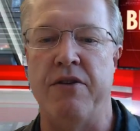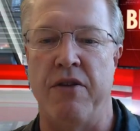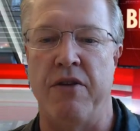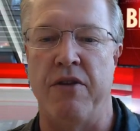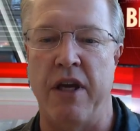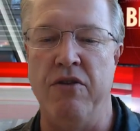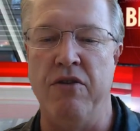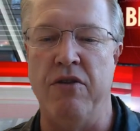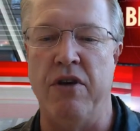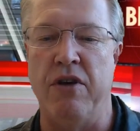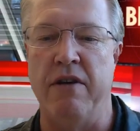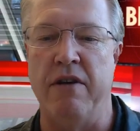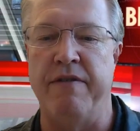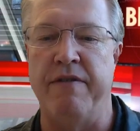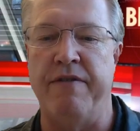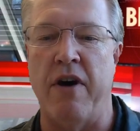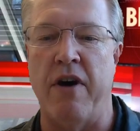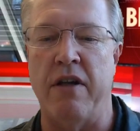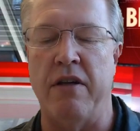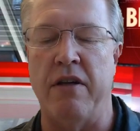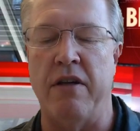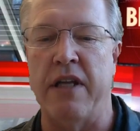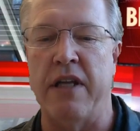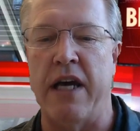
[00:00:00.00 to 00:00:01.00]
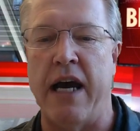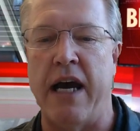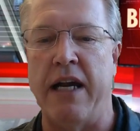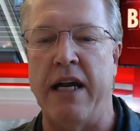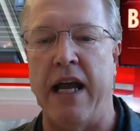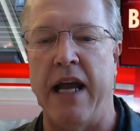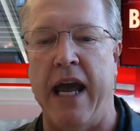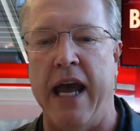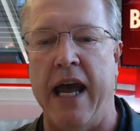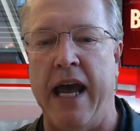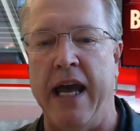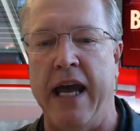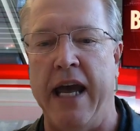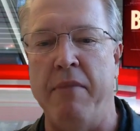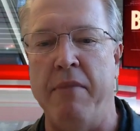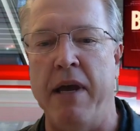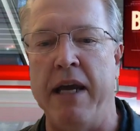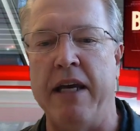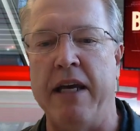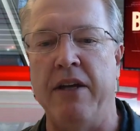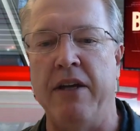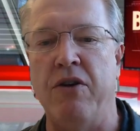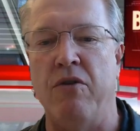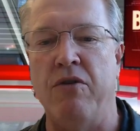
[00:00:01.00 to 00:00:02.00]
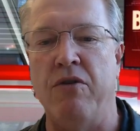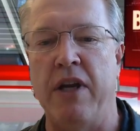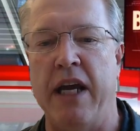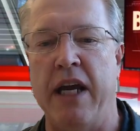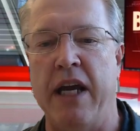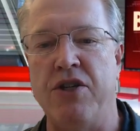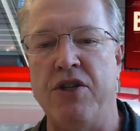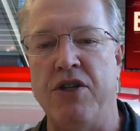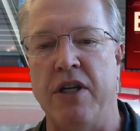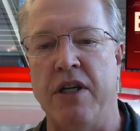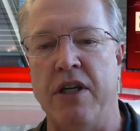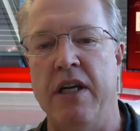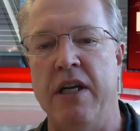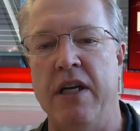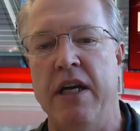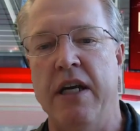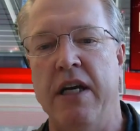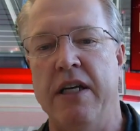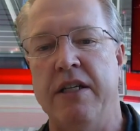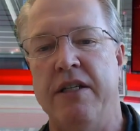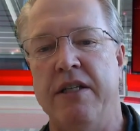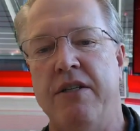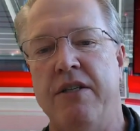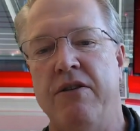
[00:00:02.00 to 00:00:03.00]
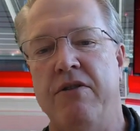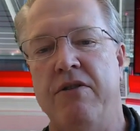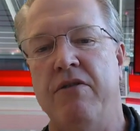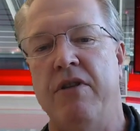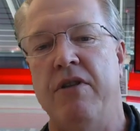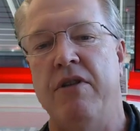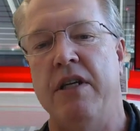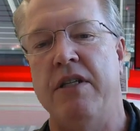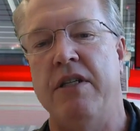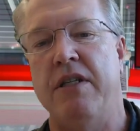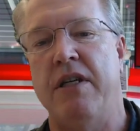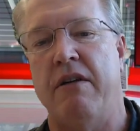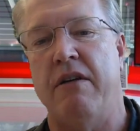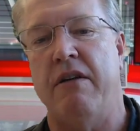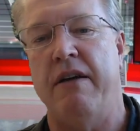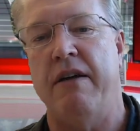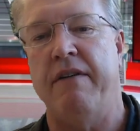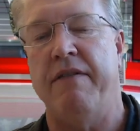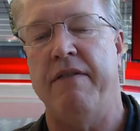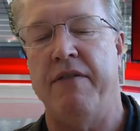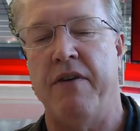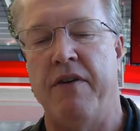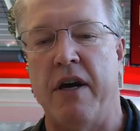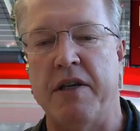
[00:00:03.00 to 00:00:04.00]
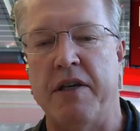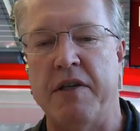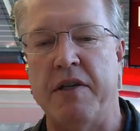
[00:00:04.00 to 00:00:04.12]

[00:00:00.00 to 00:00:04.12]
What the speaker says: that you can follow that and make a donation to the Terry Fox